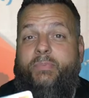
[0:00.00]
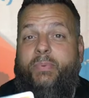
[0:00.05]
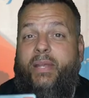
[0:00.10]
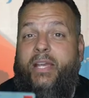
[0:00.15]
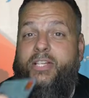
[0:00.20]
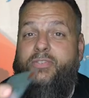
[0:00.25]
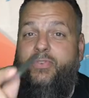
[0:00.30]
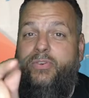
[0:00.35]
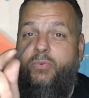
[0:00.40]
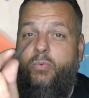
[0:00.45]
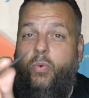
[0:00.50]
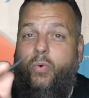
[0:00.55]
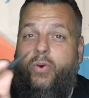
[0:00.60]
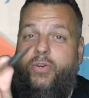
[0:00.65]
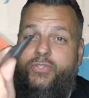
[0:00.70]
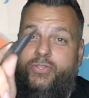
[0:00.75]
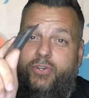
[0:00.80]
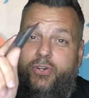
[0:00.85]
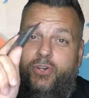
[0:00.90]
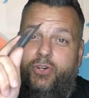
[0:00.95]
because
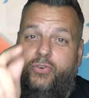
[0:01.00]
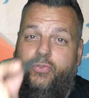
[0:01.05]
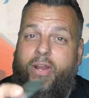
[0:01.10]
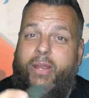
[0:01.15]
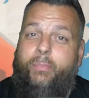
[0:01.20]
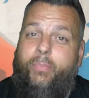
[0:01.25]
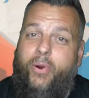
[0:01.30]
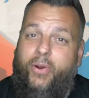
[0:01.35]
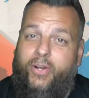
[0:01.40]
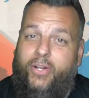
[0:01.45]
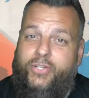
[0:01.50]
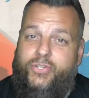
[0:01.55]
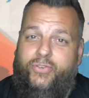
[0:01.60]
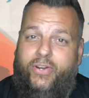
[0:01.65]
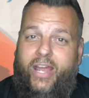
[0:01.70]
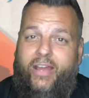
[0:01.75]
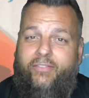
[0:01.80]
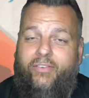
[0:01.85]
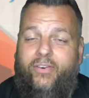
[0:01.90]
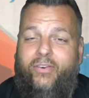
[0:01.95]
rewards are a great part of
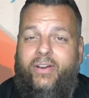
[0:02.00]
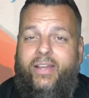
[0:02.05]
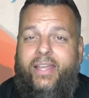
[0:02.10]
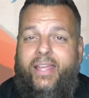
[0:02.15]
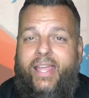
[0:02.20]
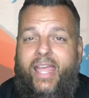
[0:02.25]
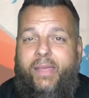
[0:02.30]
travel,